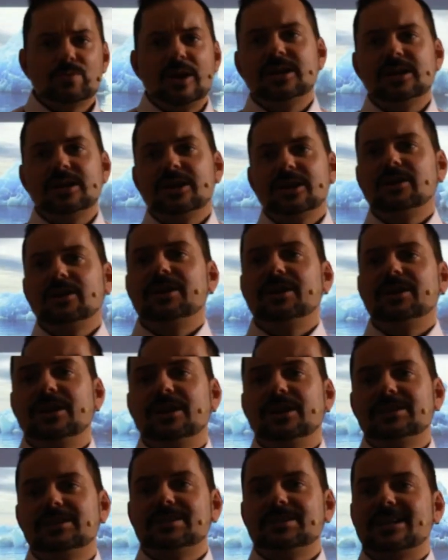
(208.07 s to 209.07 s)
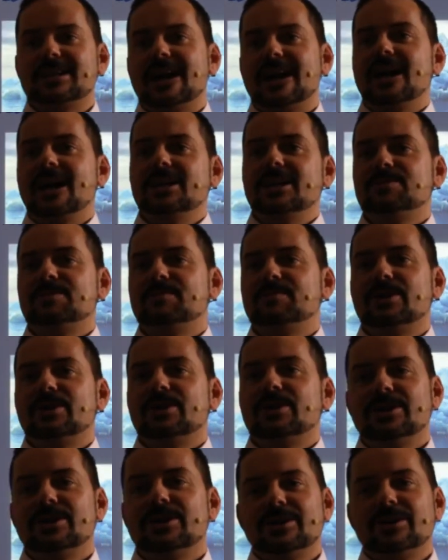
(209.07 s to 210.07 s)
Carolina. It's an
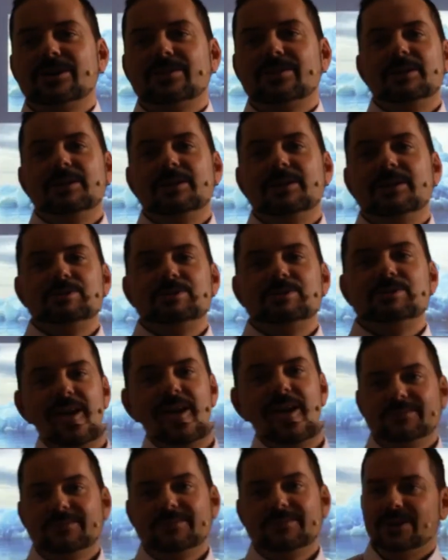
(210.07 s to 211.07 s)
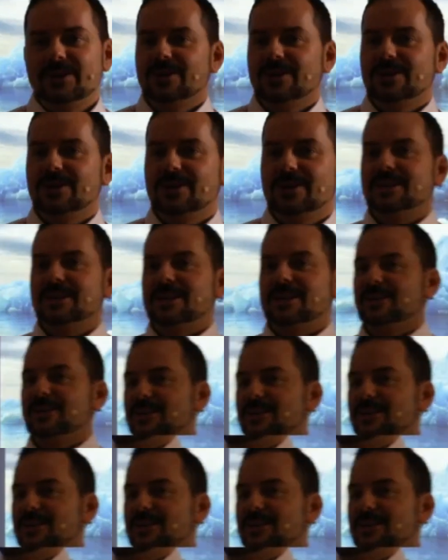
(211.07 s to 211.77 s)
iceberg. Right, Abhishek? Very good, Nikhil.